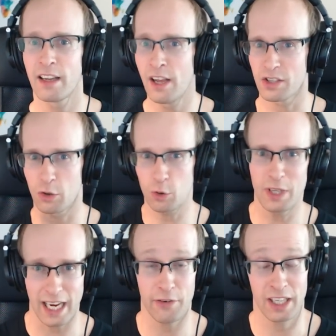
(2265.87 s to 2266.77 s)
So do
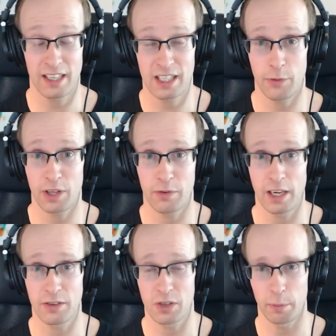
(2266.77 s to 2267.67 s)
take everything I say with a grain
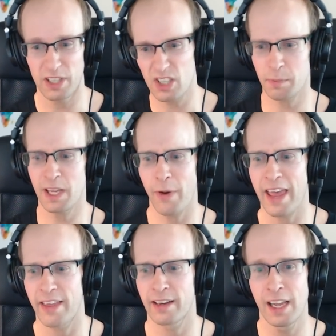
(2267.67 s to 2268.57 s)
of salt, but just be aware
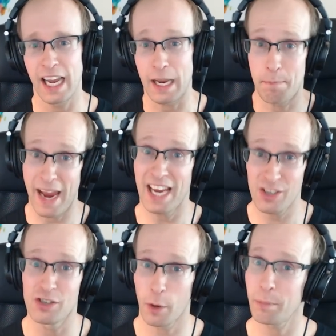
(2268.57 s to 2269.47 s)
that it may
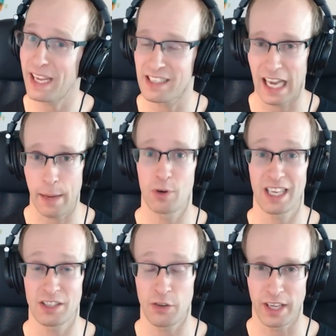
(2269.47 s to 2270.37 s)
just not be as glamorous
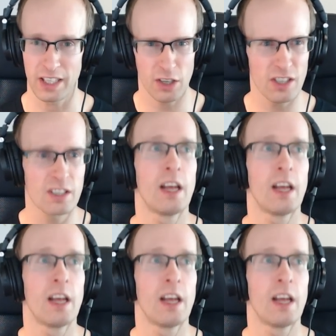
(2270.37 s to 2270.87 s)
as you think. So just